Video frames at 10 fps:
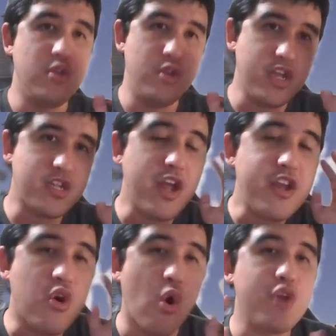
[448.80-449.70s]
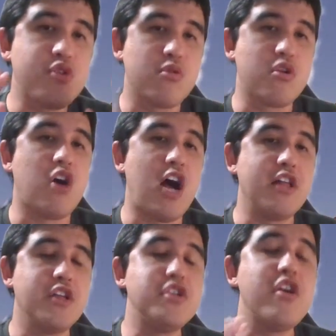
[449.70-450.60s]
It's like going through
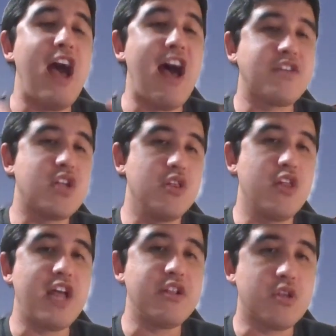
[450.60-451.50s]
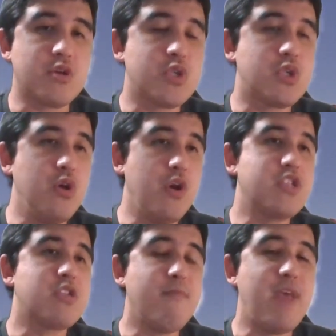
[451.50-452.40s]
college. You have to let their
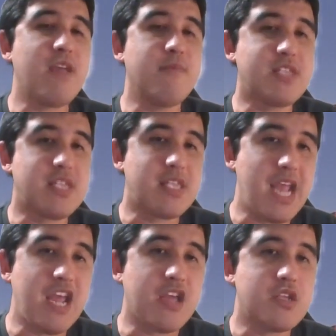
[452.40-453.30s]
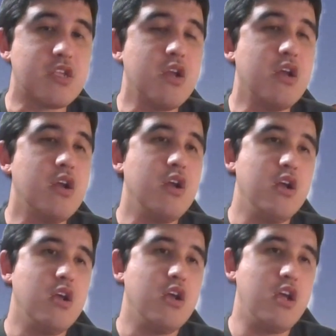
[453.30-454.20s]
students make mistakes.
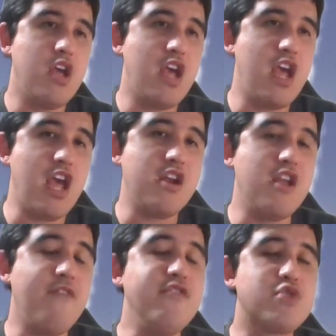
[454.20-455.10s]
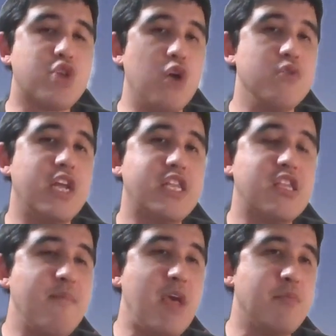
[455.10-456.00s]
And if you don't let
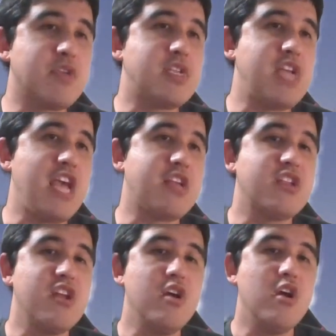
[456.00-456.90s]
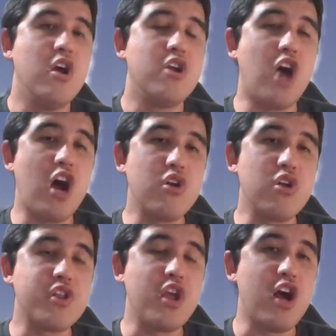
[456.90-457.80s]
them make mistakes, not
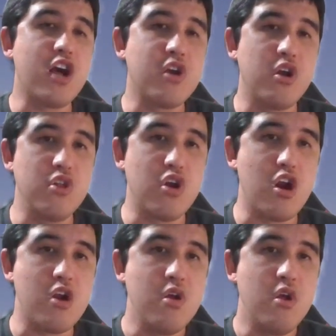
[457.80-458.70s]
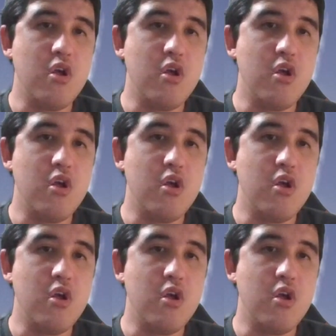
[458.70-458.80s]
only are they not going to learn,